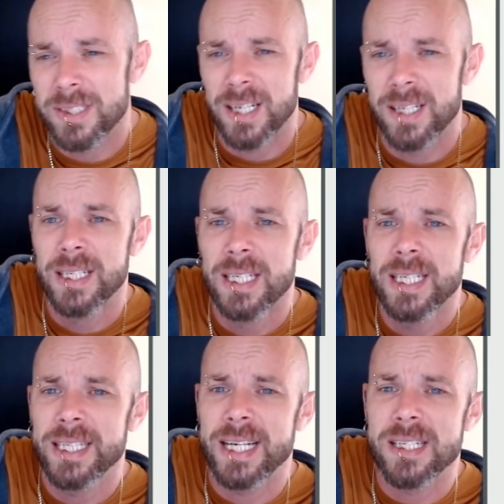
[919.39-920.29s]
So
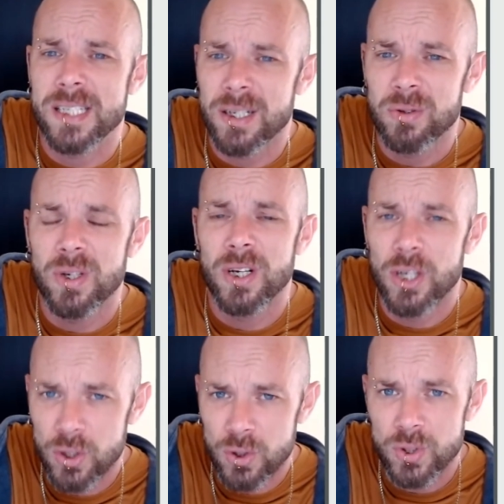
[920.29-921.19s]
yeah, still
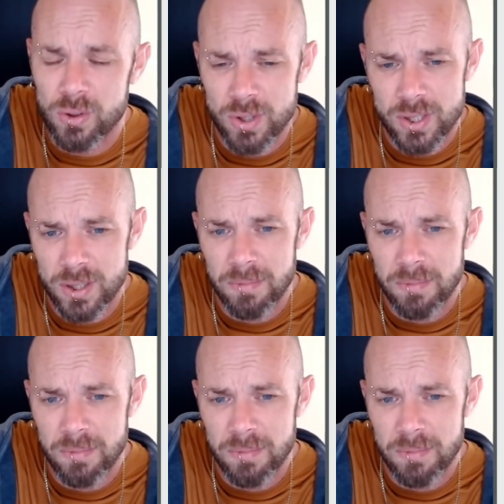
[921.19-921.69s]
ludicrous